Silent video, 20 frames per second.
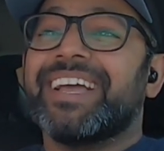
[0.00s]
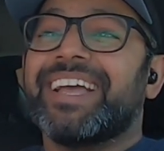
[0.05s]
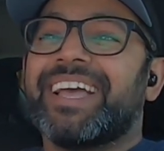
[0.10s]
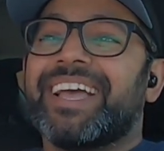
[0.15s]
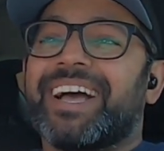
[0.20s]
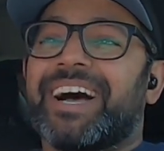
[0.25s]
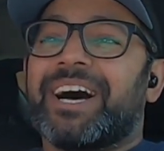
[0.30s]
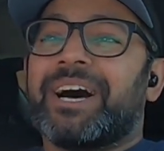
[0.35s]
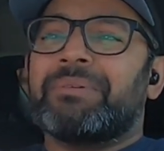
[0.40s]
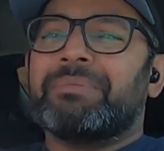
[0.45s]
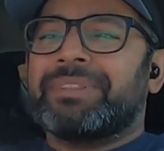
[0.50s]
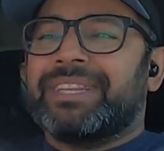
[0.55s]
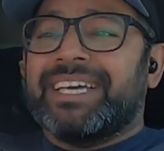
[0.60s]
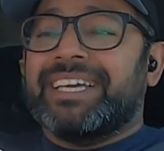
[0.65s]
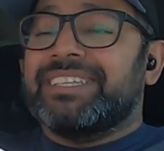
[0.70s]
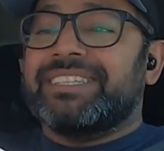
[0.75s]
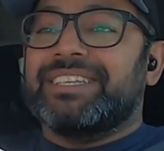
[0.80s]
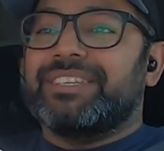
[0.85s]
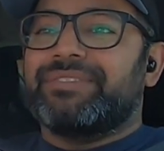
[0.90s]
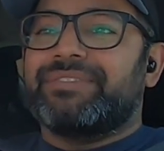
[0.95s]
Uh, but the AC
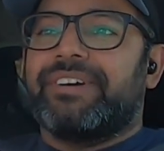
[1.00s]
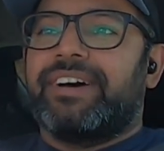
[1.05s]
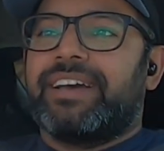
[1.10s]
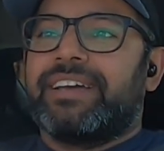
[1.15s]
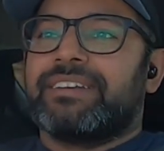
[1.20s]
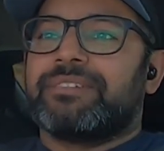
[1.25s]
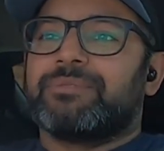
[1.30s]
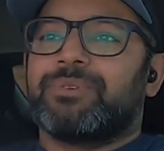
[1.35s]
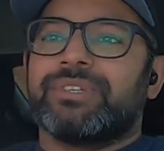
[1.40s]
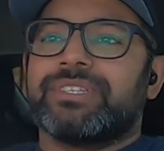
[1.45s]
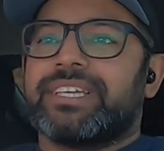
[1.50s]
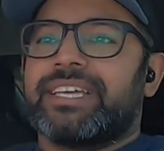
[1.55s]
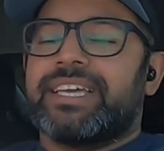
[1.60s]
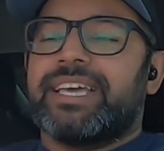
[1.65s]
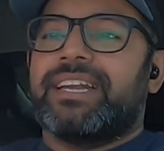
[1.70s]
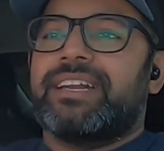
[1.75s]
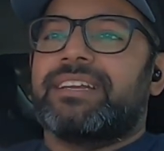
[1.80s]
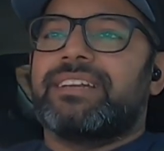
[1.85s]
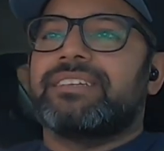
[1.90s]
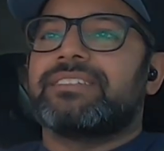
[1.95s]
is fine. Once I get
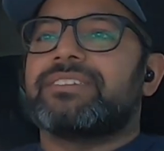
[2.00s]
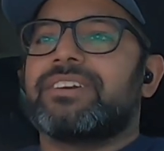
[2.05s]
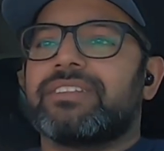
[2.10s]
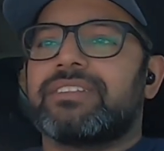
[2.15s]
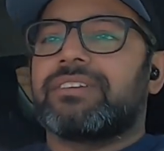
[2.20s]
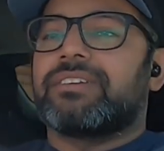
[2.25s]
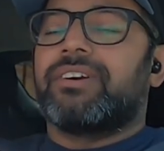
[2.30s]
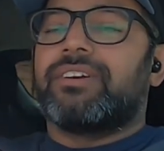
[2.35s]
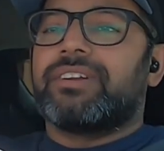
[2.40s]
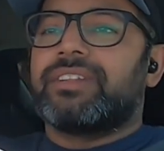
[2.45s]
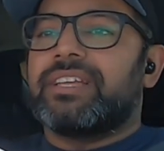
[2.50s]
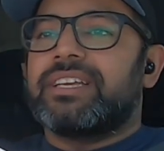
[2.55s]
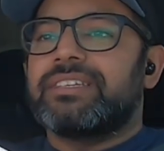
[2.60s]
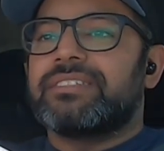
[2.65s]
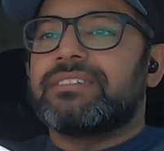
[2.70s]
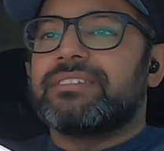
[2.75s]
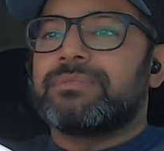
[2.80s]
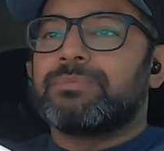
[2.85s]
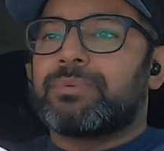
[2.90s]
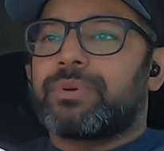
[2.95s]
in, I start the car and the AC
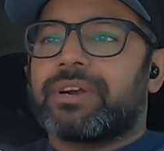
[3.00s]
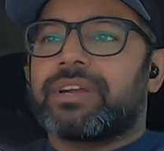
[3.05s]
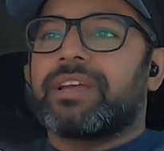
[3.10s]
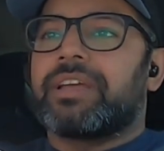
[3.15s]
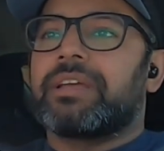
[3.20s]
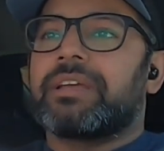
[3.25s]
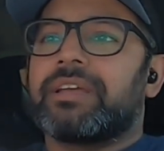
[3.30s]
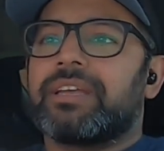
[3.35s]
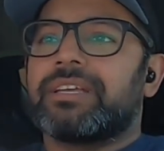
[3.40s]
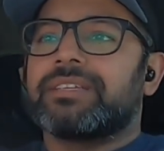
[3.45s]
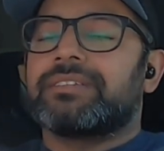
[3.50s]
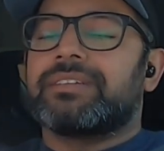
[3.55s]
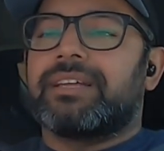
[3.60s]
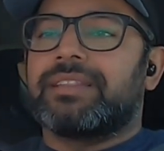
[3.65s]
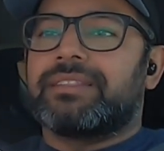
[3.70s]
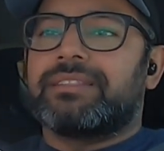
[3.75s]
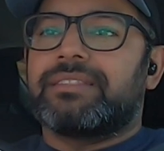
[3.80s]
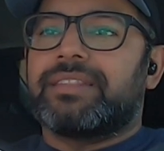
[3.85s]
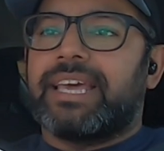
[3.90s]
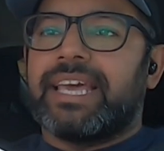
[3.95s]
is working. It's not
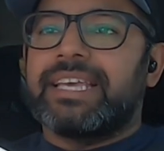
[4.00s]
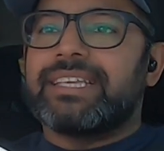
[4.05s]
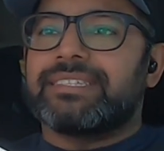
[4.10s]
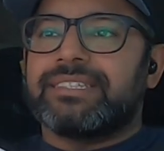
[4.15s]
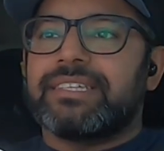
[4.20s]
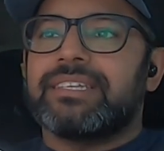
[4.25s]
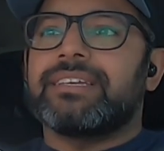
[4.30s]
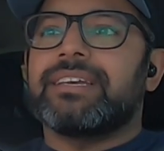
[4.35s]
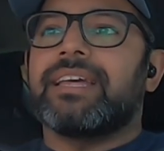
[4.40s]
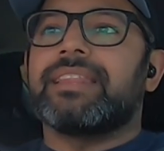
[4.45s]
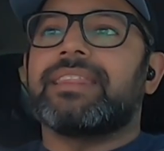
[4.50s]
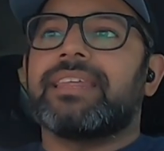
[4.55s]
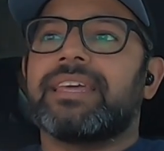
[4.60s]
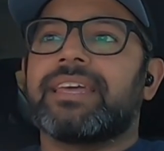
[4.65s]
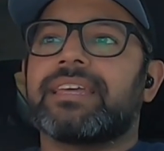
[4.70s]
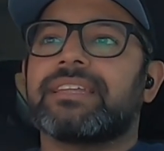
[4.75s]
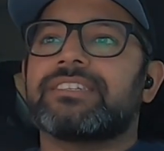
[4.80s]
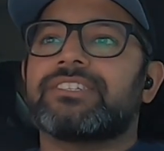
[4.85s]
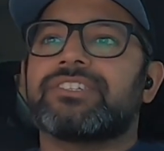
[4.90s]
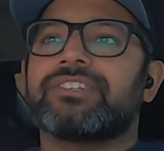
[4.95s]
the AC, I think
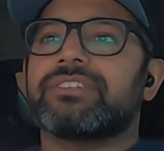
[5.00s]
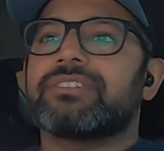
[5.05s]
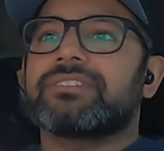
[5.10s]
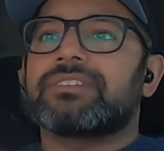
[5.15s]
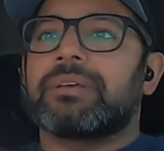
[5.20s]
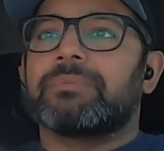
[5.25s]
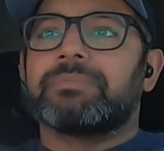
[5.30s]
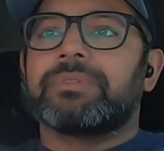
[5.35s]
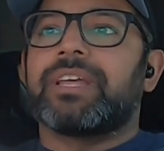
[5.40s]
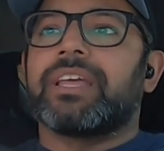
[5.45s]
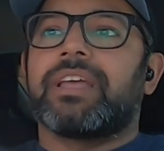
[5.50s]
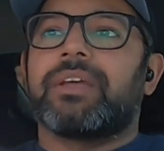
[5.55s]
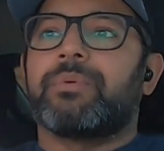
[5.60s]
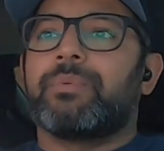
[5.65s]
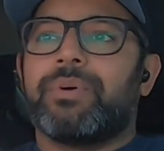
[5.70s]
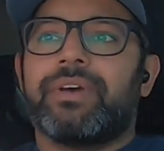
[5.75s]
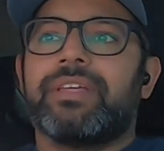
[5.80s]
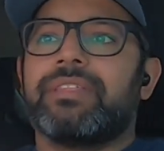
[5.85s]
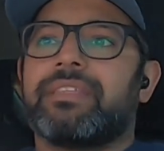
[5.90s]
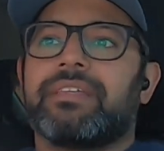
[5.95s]
it's just something
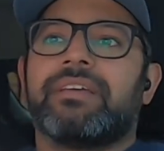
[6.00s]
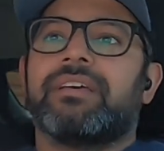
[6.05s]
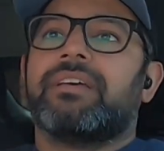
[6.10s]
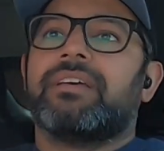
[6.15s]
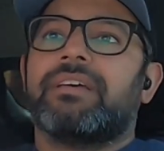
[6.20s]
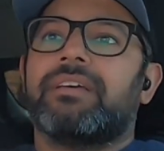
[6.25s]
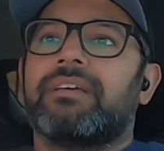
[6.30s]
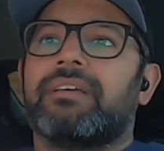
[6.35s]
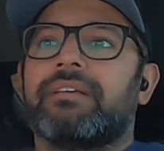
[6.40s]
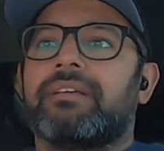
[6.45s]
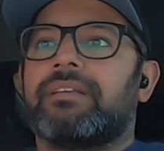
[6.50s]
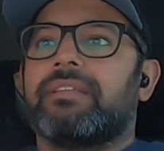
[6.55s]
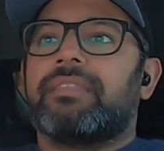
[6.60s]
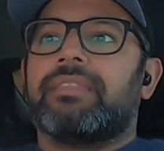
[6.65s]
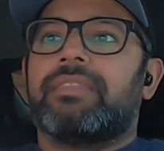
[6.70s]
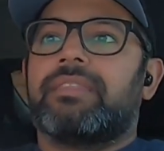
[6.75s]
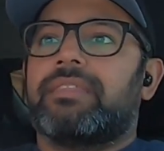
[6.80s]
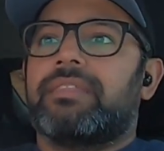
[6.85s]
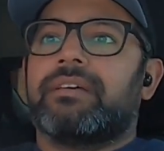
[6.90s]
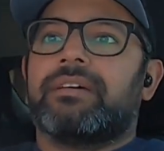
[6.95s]
with
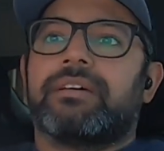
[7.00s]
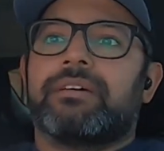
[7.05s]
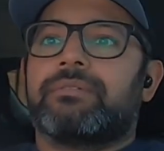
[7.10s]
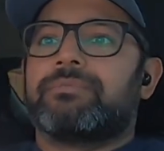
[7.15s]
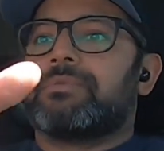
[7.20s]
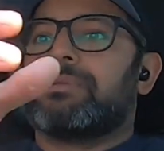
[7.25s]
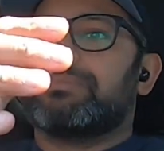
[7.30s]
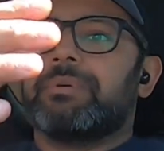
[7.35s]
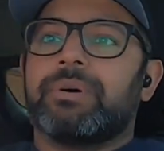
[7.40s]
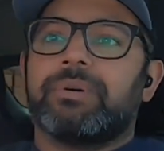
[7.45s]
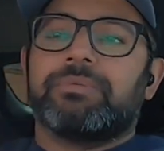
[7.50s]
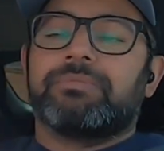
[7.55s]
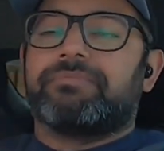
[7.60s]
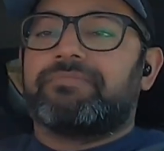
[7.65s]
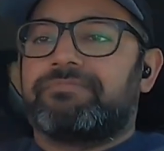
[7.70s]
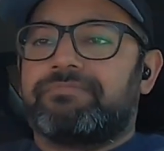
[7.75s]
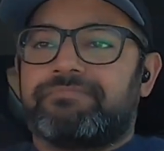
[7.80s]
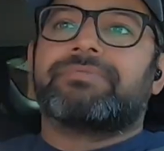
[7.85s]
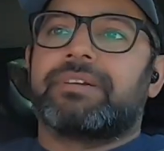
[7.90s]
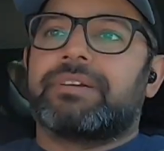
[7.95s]
the remote
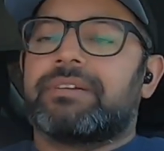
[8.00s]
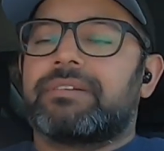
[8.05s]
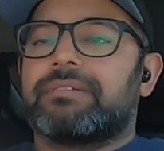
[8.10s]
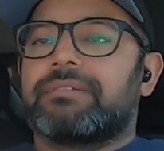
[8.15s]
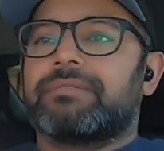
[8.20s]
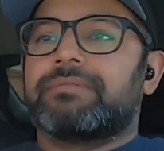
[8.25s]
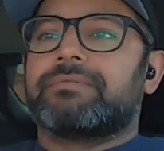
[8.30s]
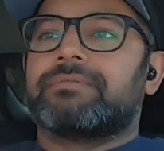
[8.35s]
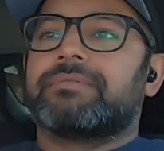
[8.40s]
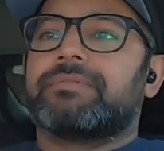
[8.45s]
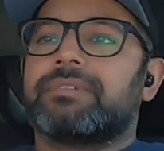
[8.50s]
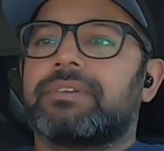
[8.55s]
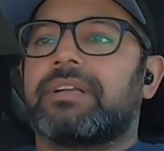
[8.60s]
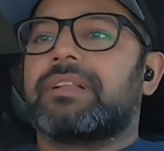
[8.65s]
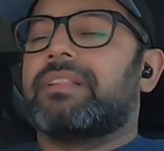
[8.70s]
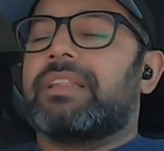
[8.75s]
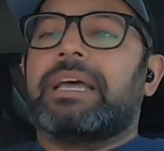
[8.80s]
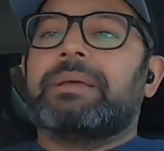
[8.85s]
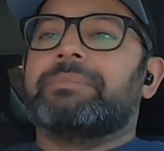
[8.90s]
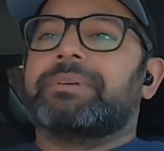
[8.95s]

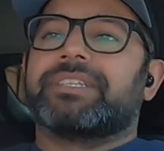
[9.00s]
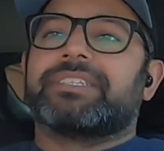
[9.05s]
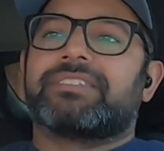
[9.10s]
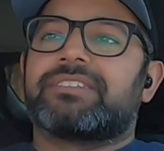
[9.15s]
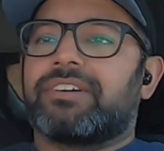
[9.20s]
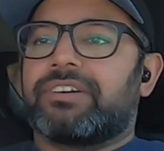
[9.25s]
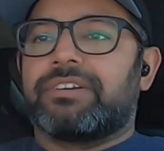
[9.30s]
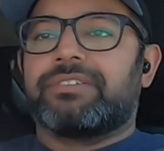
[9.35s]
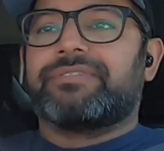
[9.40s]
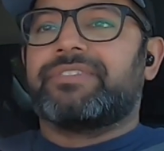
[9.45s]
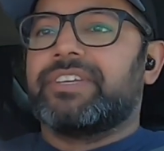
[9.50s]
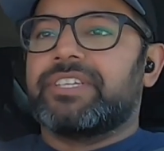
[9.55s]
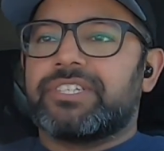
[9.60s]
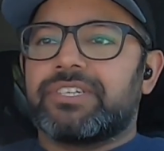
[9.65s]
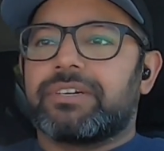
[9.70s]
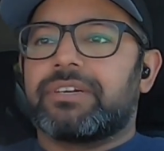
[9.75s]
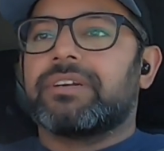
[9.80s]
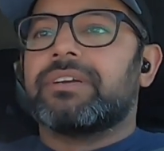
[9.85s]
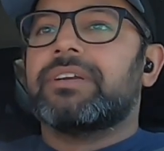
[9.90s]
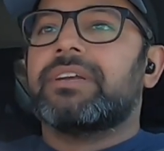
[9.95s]
climate start feature.
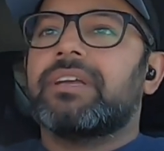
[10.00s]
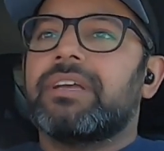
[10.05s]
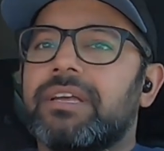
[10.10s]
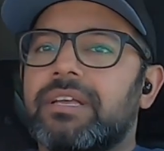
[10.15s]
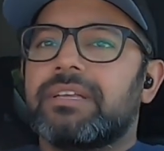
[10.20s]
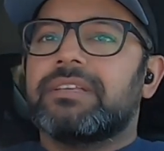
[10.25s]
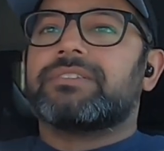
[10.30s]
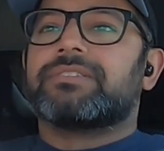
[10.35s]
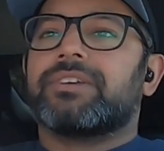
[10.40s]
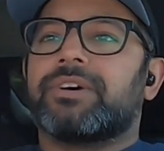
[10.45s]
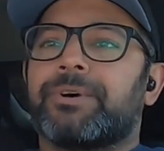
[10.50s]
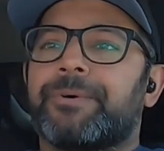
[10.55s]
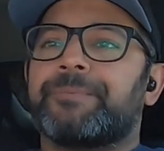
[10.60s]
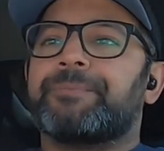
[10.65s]
So,